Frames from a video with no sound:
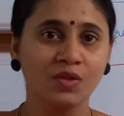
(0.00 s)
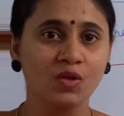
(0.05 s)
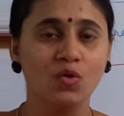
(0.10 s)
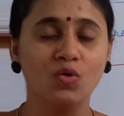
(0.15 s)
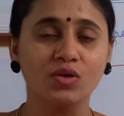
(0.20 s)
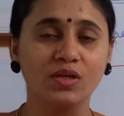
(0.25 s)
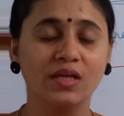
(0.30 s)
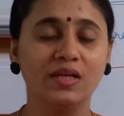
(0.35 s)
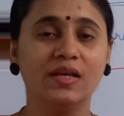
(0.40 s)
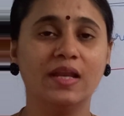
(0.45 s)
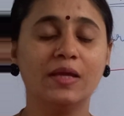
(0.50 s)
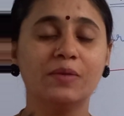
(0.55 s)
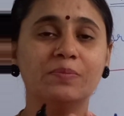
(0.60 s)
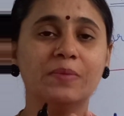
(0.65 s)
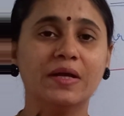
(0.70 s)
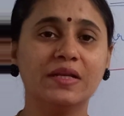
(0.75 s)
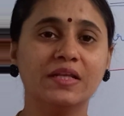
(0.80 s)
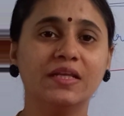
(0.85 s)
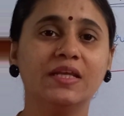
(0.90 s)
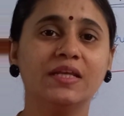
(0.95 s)
Okay, like
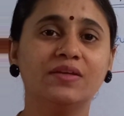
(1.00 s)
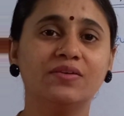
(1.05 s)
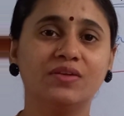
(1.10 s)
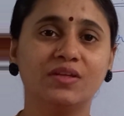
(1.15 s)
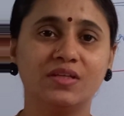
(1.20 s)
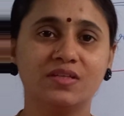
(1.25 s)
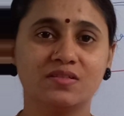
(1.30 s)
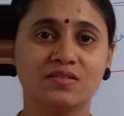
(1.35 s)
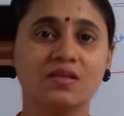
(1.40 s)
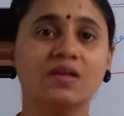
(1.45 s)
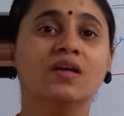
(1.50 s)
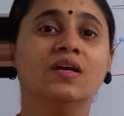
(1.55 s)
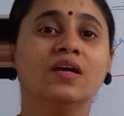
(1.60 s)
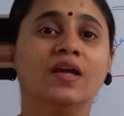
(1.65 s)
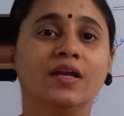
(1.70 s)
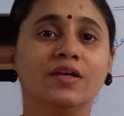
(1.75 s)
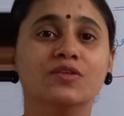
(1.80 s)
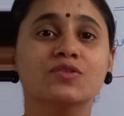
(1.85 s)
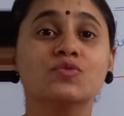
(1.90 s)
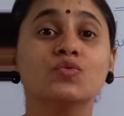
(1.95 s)
binary trees,
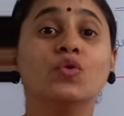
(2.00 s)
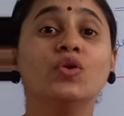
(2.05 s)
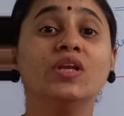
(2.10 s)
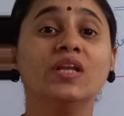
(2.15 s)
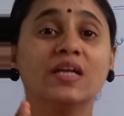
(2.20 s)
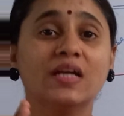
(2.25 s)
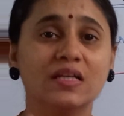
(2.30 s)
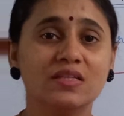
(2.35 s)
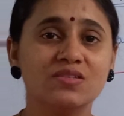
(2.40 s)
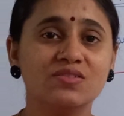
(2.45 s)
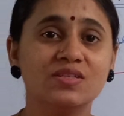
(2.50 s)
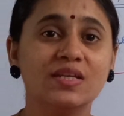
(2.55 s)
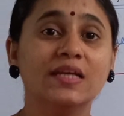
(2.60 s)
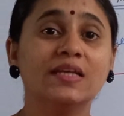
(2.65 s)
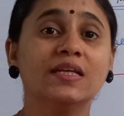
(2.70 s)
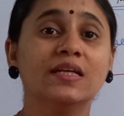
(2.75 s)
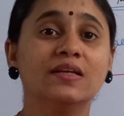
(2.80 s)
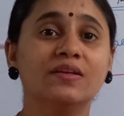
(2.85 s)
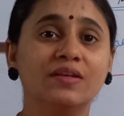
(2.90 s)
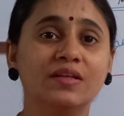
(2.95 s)
it is going to
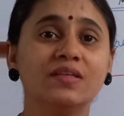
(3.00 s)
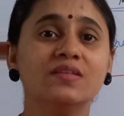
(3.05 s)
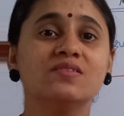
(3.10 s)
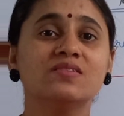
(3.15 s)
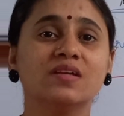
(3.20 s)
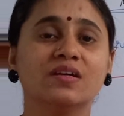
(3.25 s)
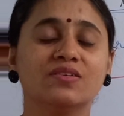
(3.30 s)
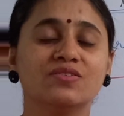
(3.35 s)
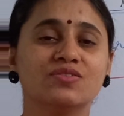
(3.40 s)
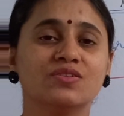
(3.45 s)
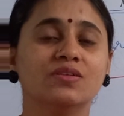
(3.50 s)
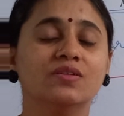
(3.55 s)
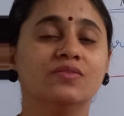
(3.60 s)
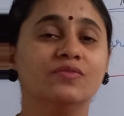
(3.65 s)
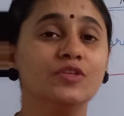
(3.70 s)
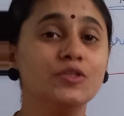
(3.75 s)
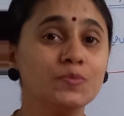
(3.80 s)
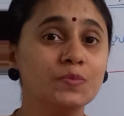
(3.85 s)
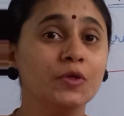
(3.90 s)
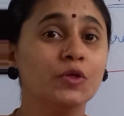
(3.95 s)
construct a tree structure
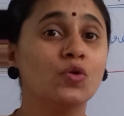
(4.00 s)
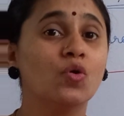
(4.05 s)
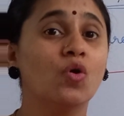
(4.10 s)
which we